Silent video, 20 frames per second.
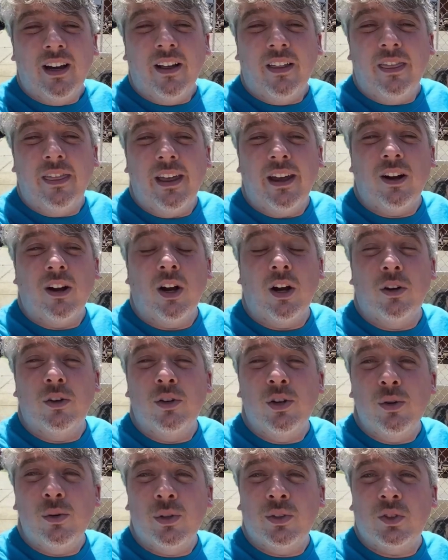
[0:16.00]
They are our
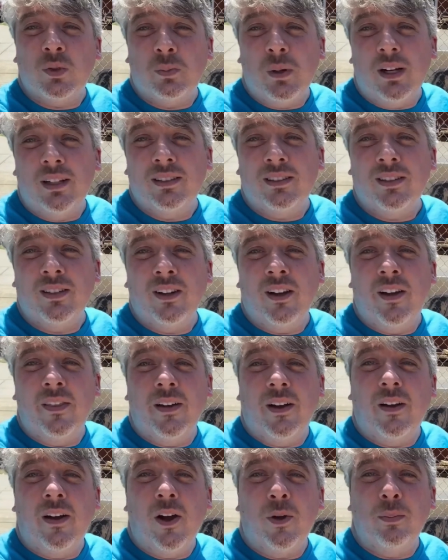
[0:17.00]
newest sponsor and
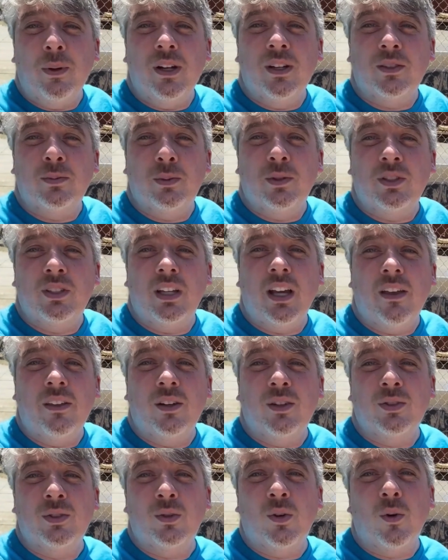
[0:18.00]
they're helping us put
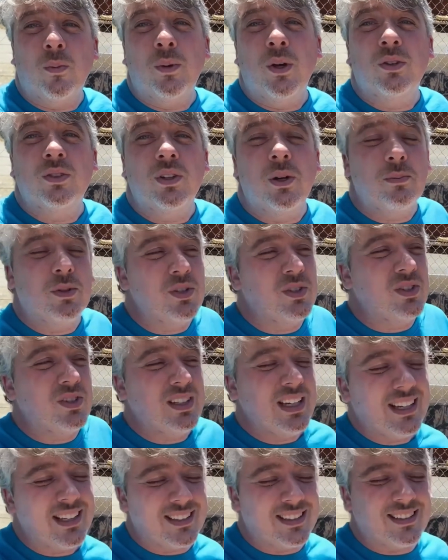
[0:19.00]
together Skorpios number
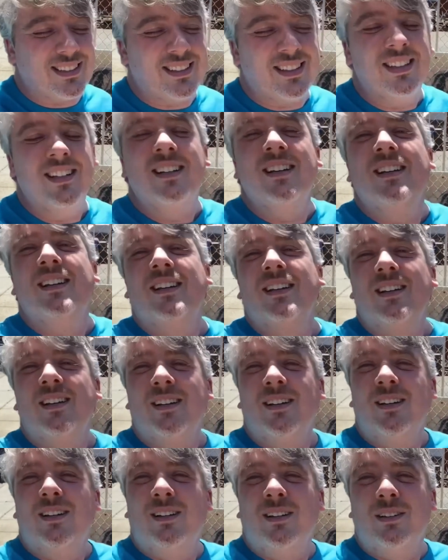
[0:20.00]
six.
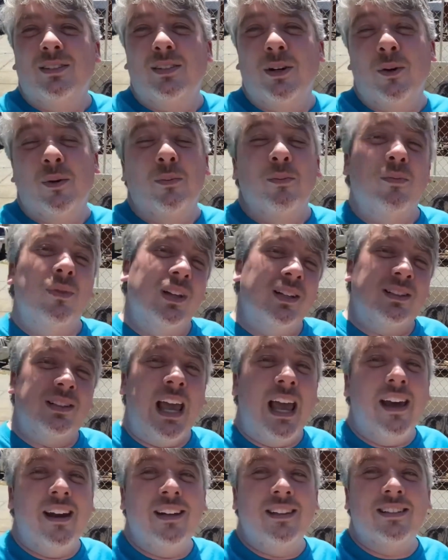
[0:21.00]
So let's
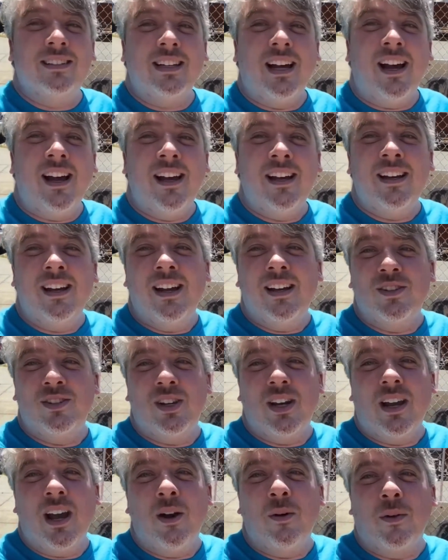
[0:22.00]
head inside and
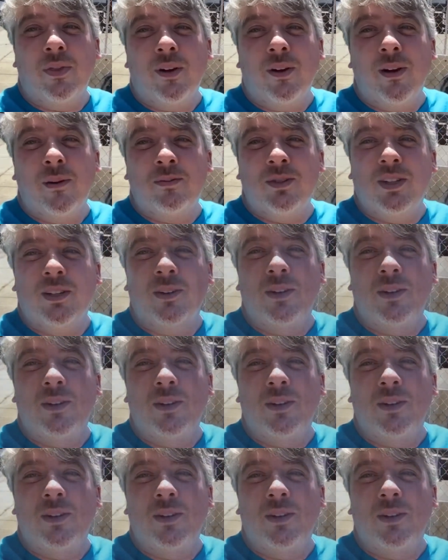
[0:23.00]
check out what they're up to.